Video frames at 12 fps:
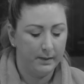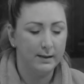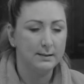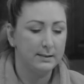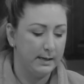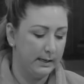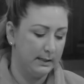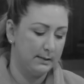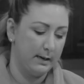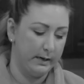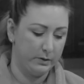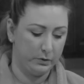Let's take
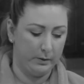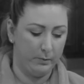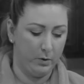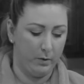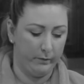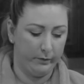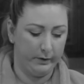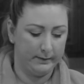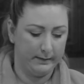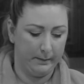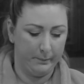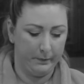this ice cream cone, for
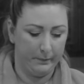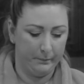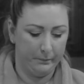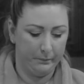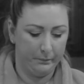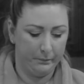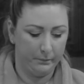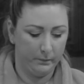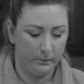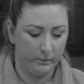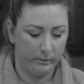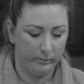example.
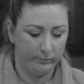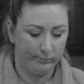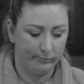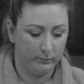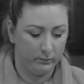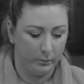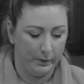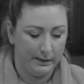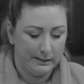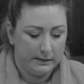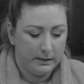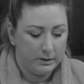When
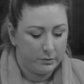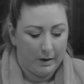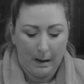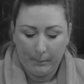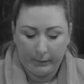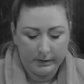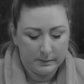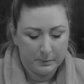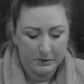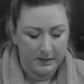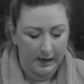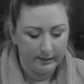it's in its wrapper, it's
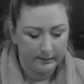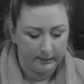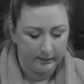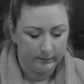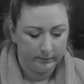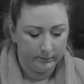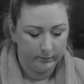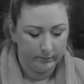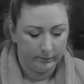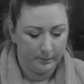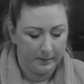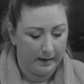protected
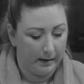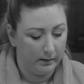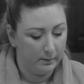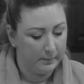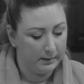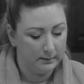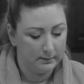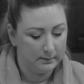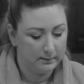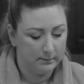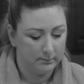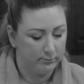from the
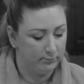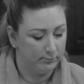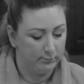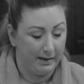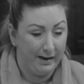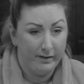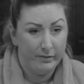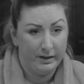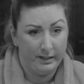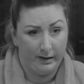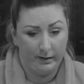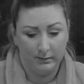elements,
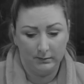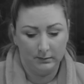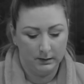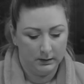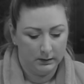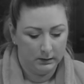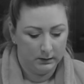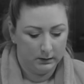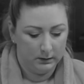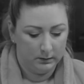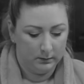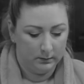everything.
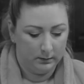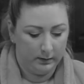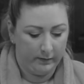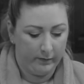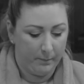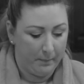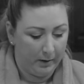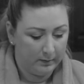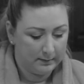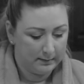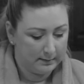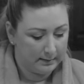If it
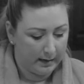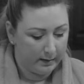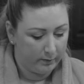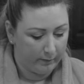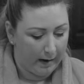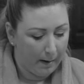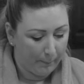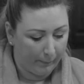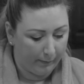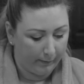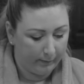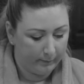melts inside the
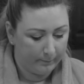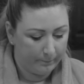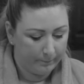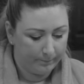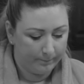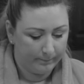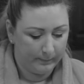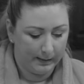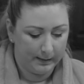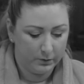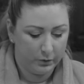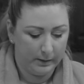wrapper,
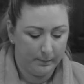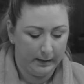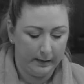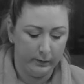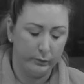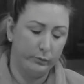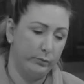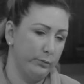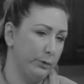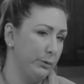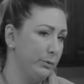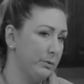ice cream can't
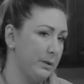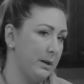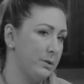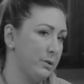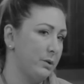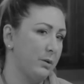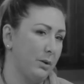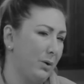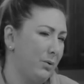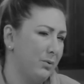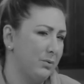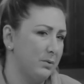ooze onto your
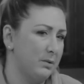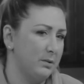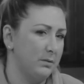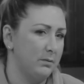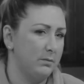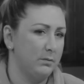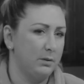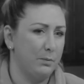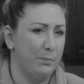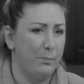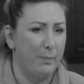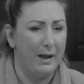clothes and
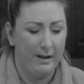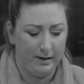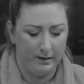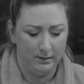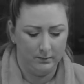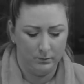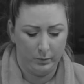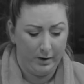your bed and